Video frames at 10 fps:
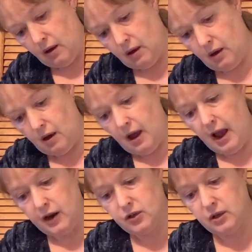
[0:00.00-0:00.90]
I
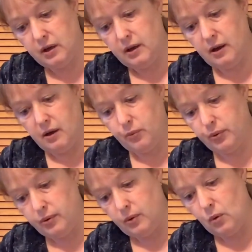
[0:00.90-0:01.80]
actually
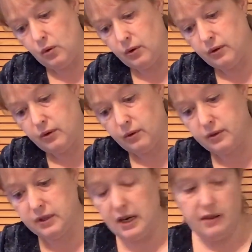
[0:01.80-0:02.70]
ordered their
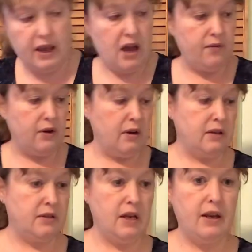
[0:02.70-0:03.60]
seed. They have a
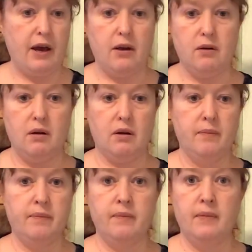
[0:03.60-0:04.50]
seed catalog.
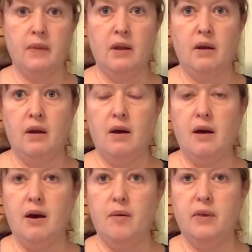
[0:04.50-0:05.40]

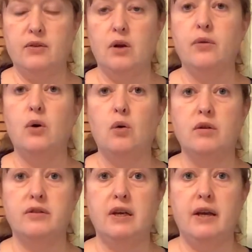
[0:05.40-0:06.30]
It's called the
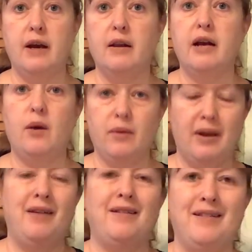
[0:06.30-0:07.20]
Whole Seed Catalog.
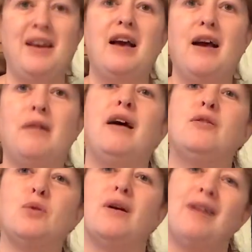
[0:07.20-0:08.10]

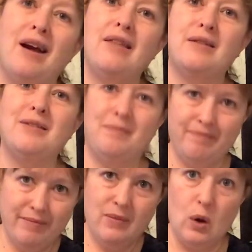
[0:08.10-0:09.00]
Sorry,
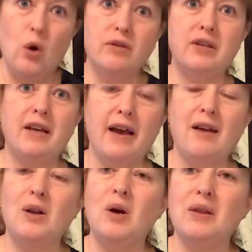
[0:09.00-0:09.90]
the Whole Seed
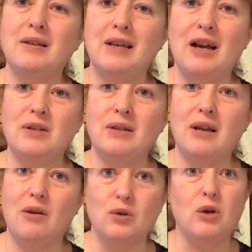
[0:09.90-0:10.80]
Catalog is actually
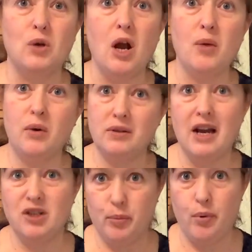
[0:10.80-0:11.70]
that I was going to talk about is
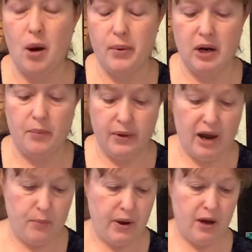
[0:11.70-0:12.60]
actually propping up the
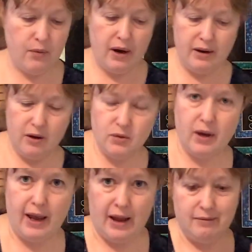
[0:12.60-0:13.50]
iPad right now, so I
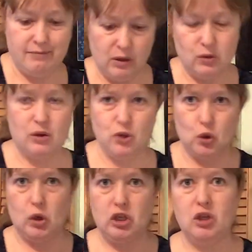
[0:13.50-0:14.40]
can't. I was going to
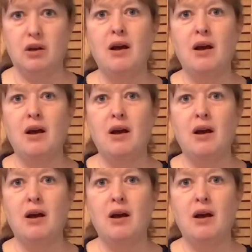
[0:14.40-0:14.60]
show it to you,